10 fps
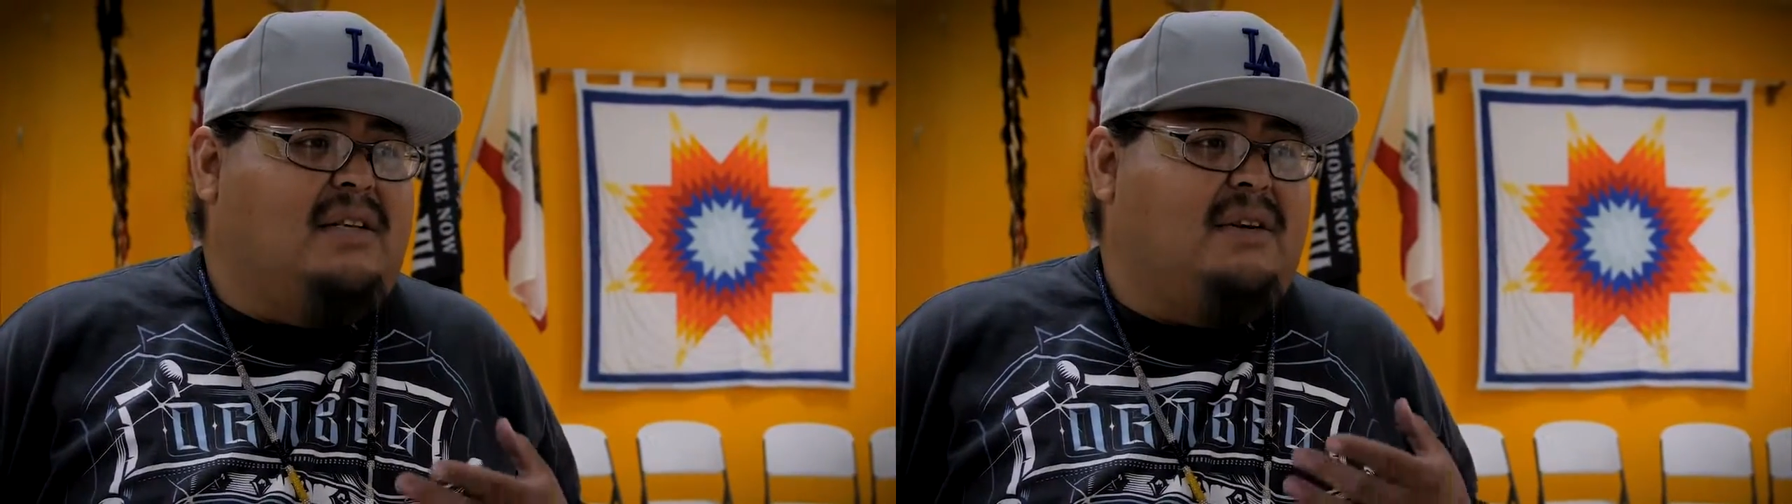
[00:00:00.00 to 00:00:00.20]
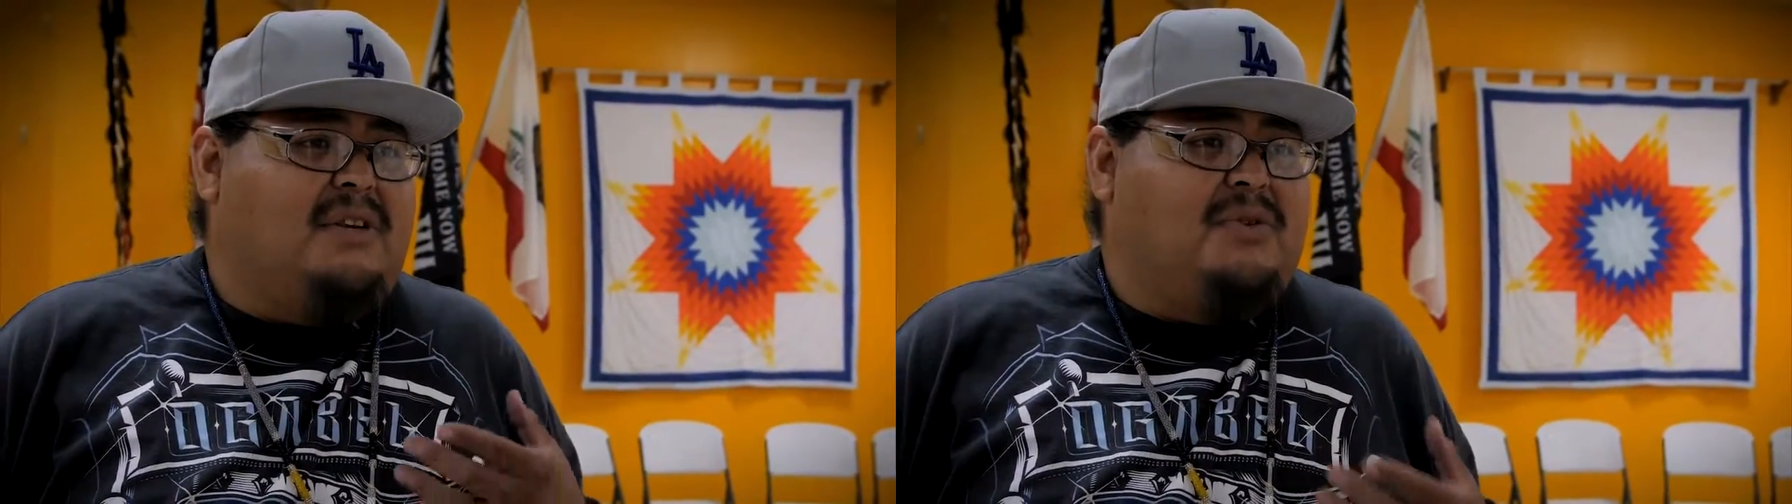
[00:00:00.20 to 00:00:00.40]

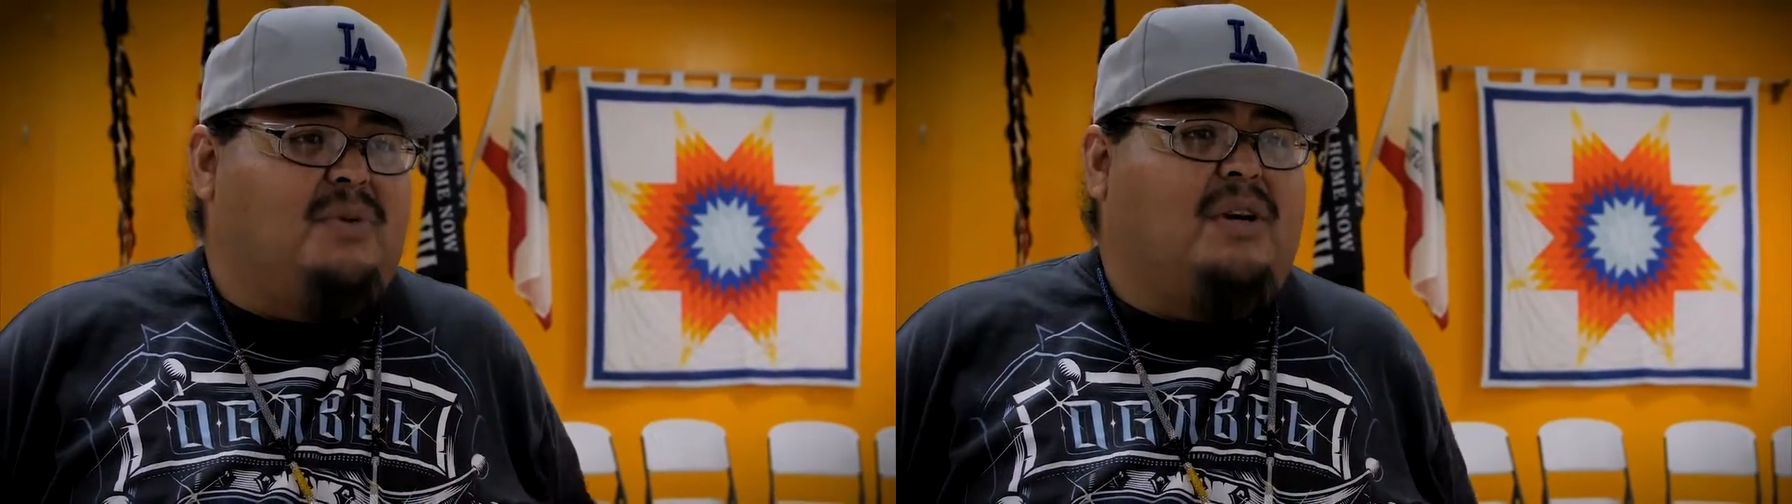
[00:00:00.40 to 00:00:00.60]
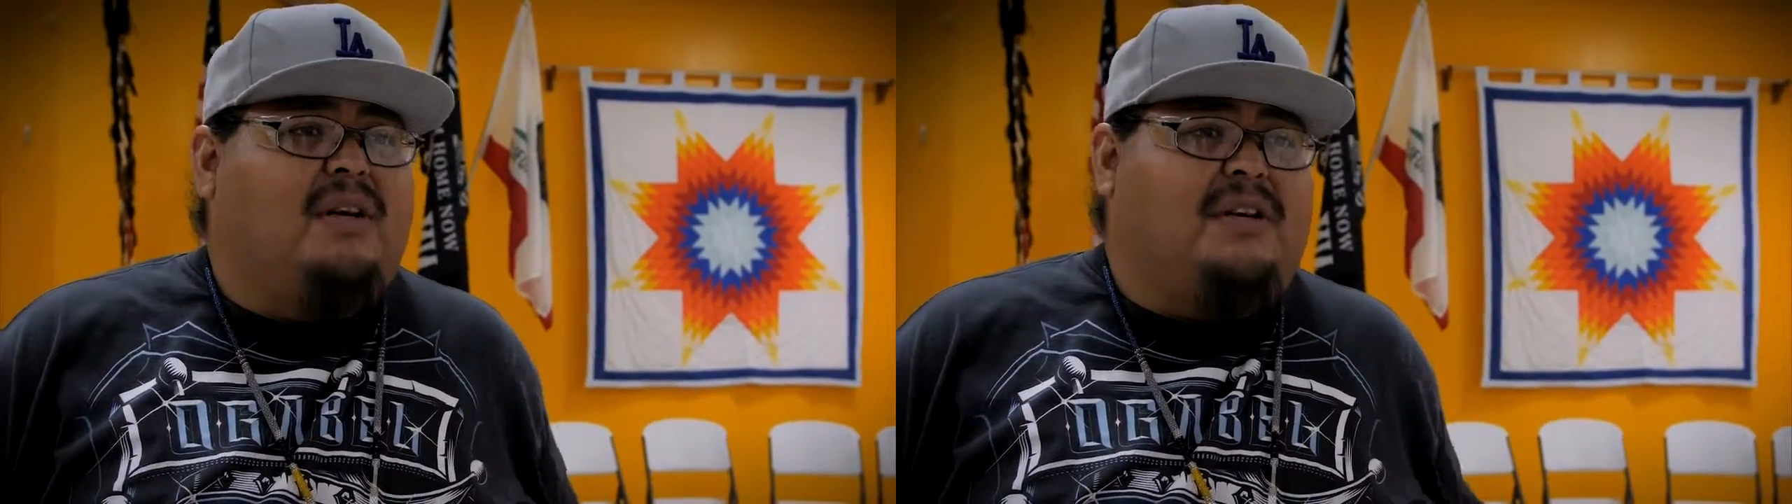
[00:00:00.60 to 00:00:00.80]
you
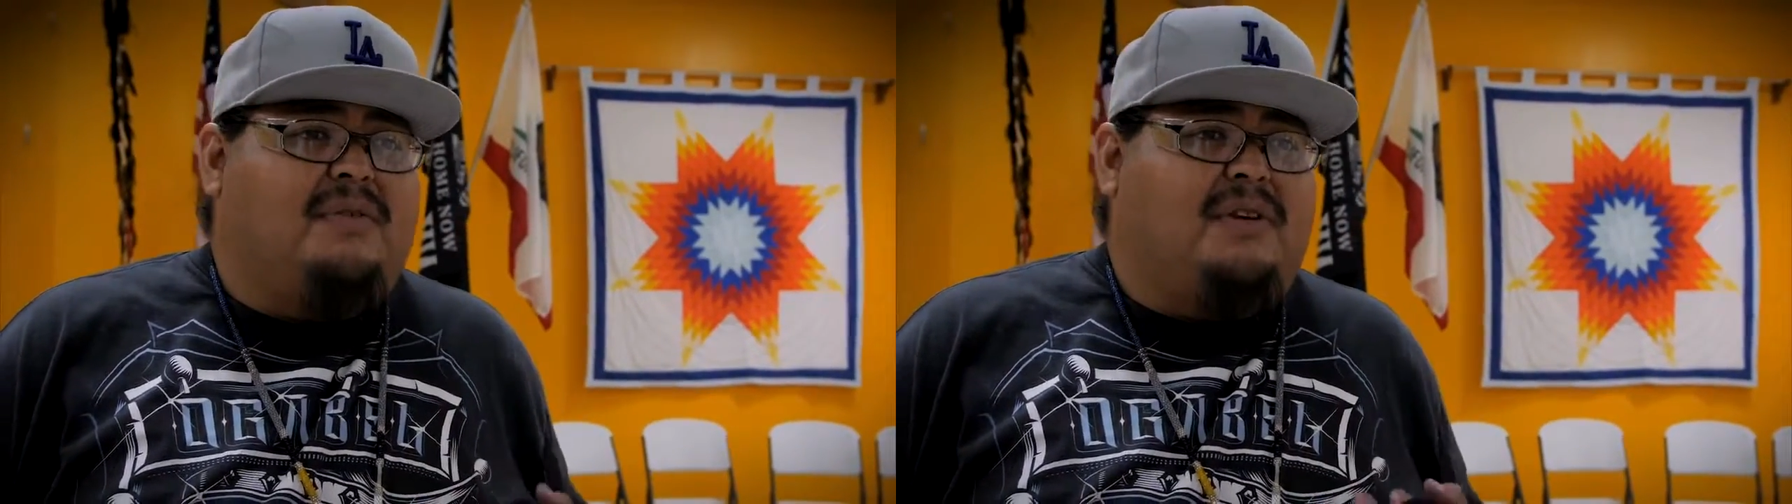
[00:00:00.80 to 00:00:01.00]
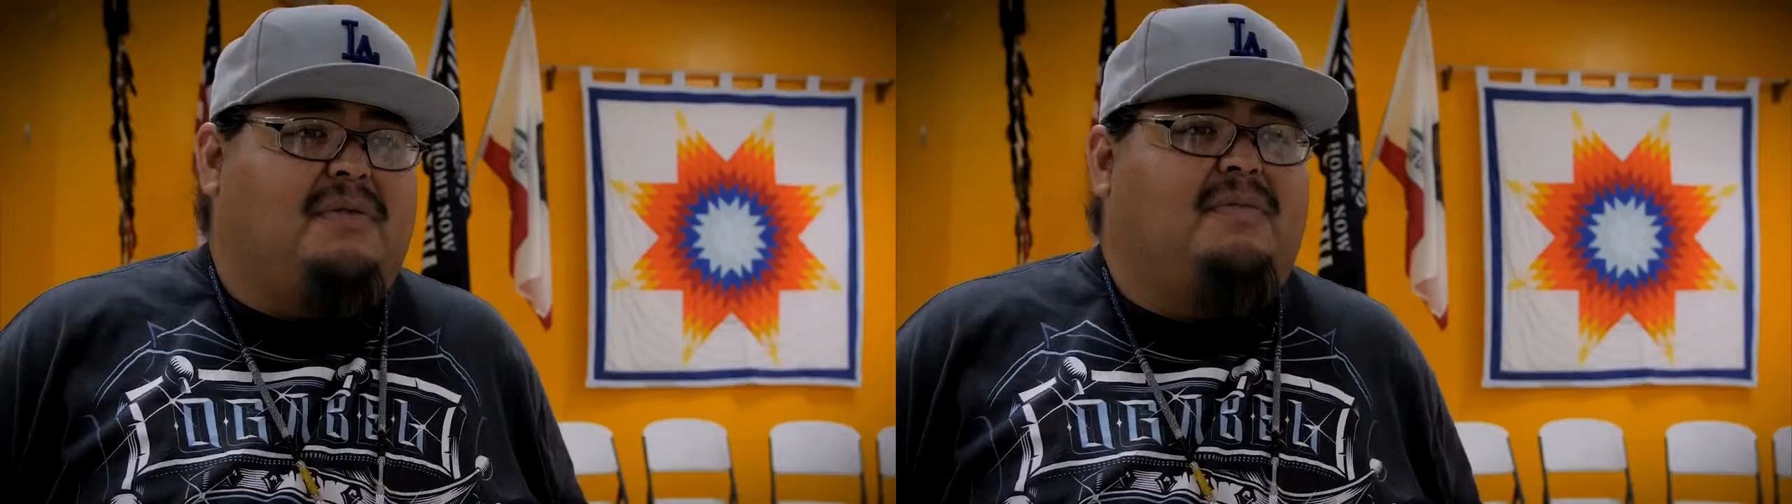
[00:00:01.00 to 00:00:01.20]
work,
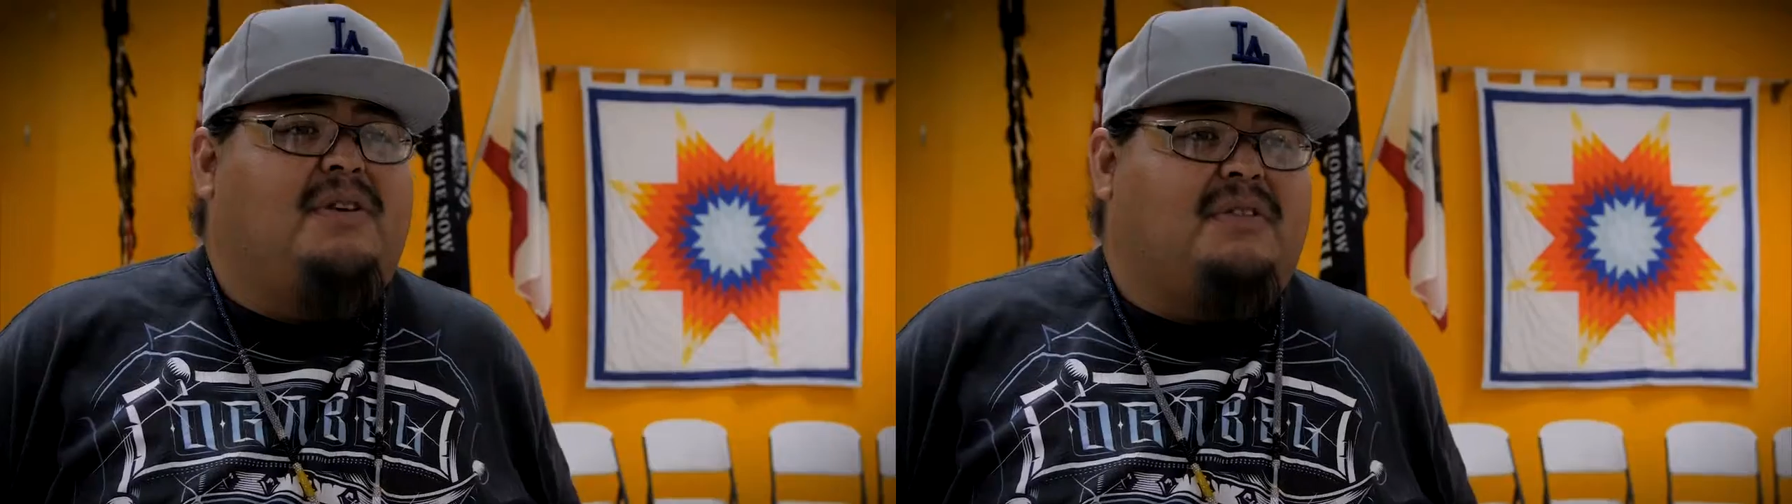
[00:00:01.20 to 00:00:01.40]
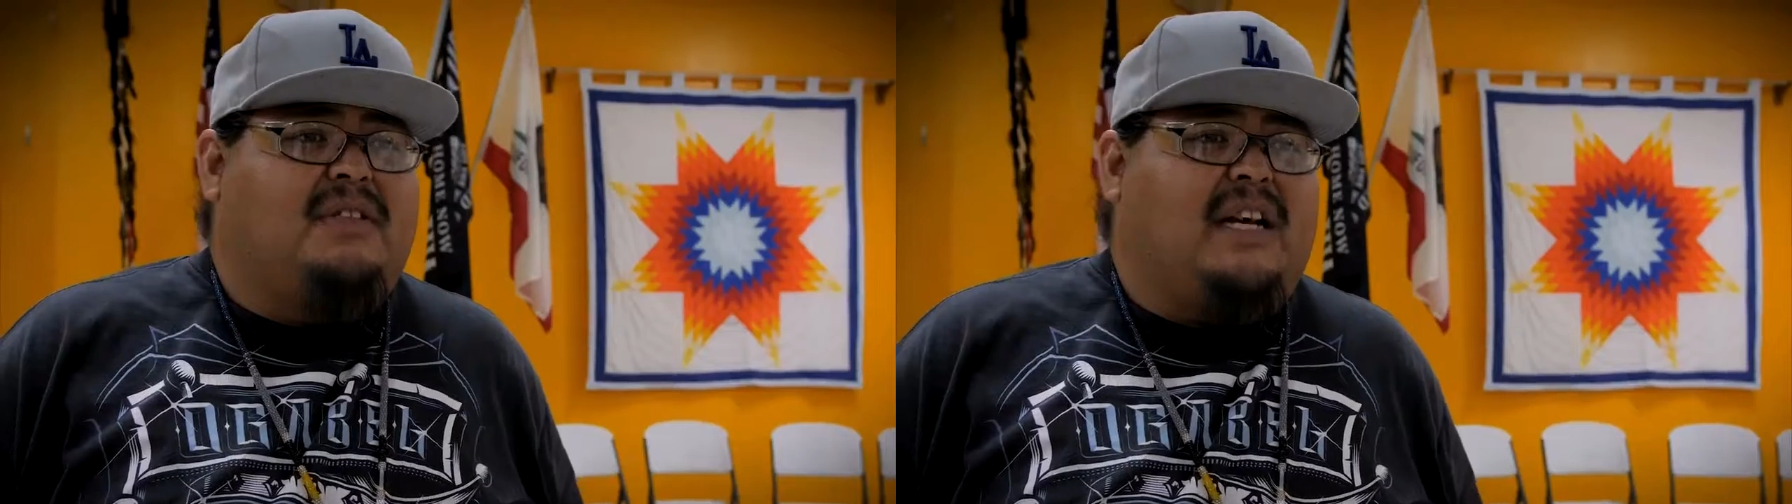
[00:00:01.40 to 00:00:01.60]
you